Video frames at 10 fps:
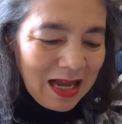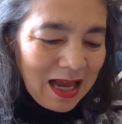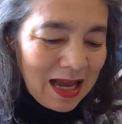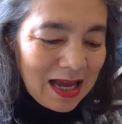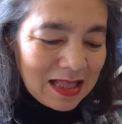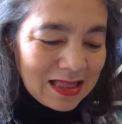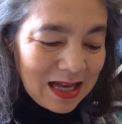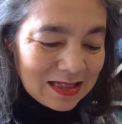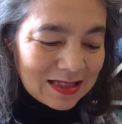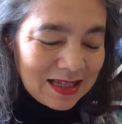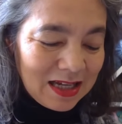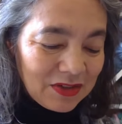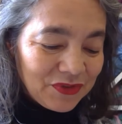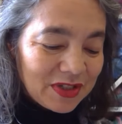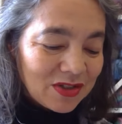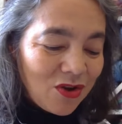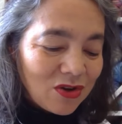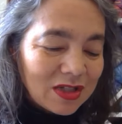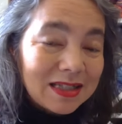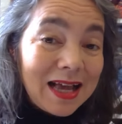And that's it for
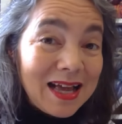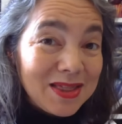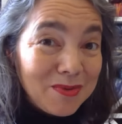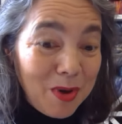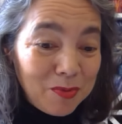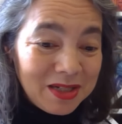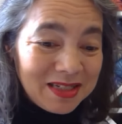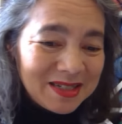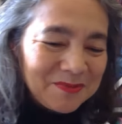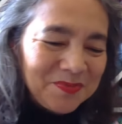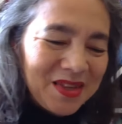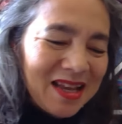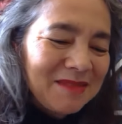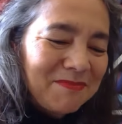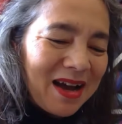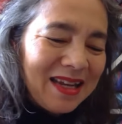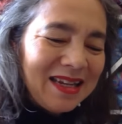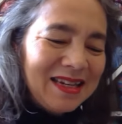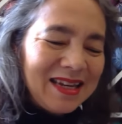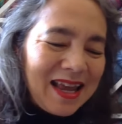socks at the moment. My
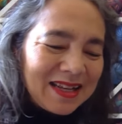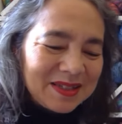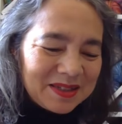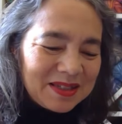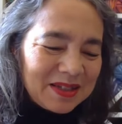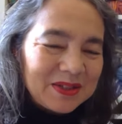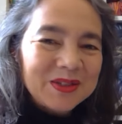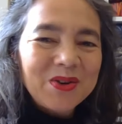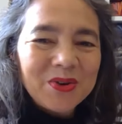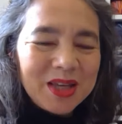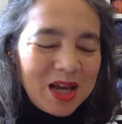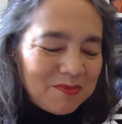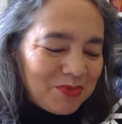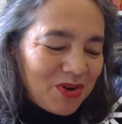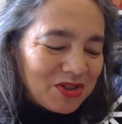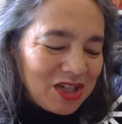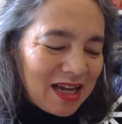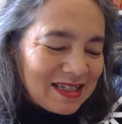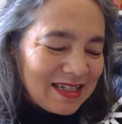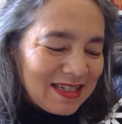next sock yarn
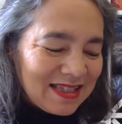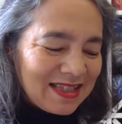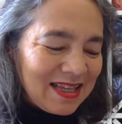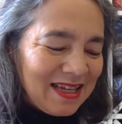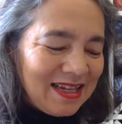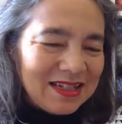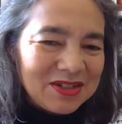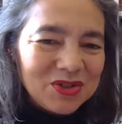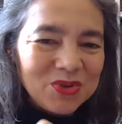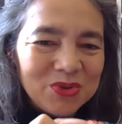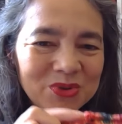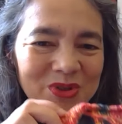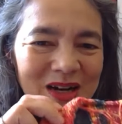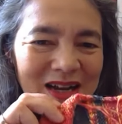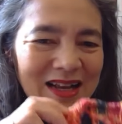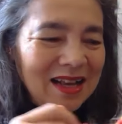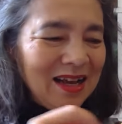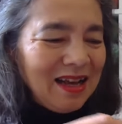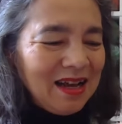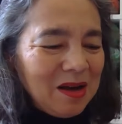project is the little
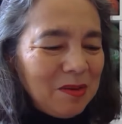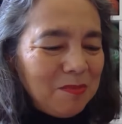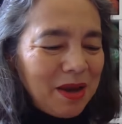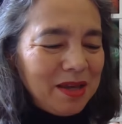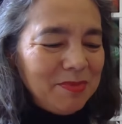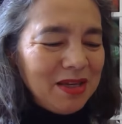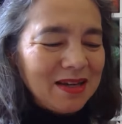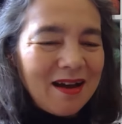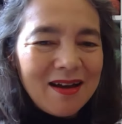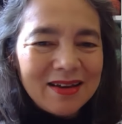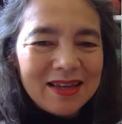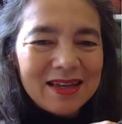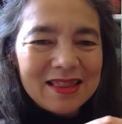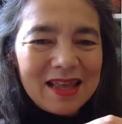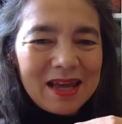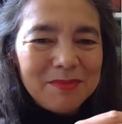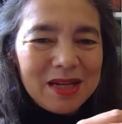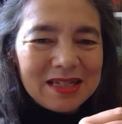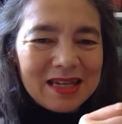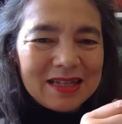baby cardigan that I'm
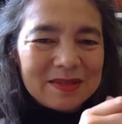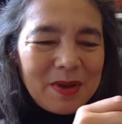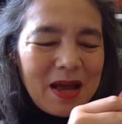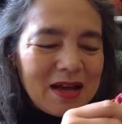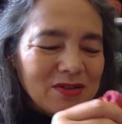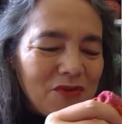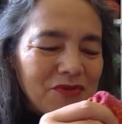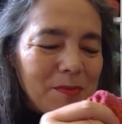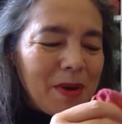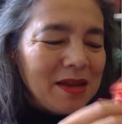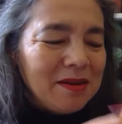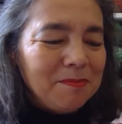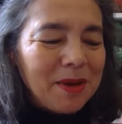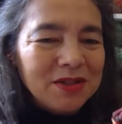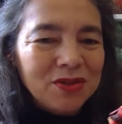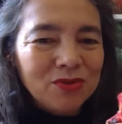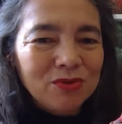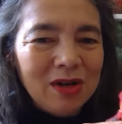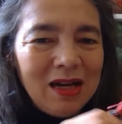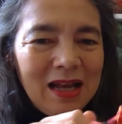knitting as part of the pattern
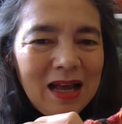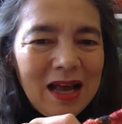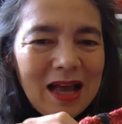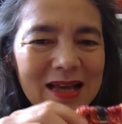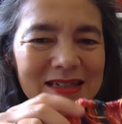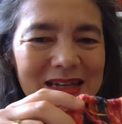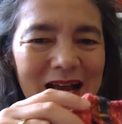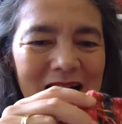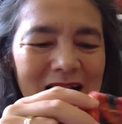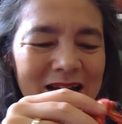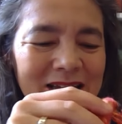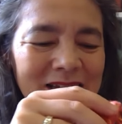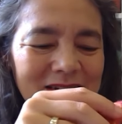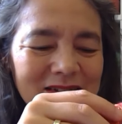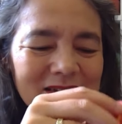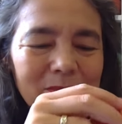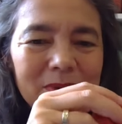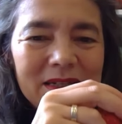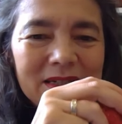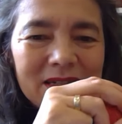battle, and I
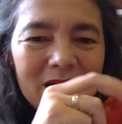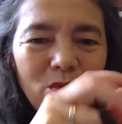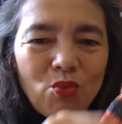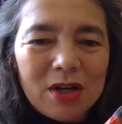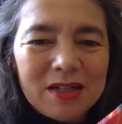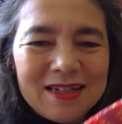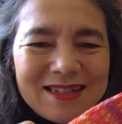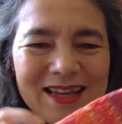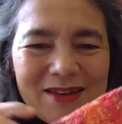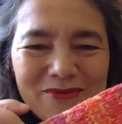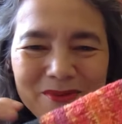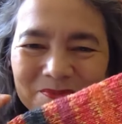completed one sleeve.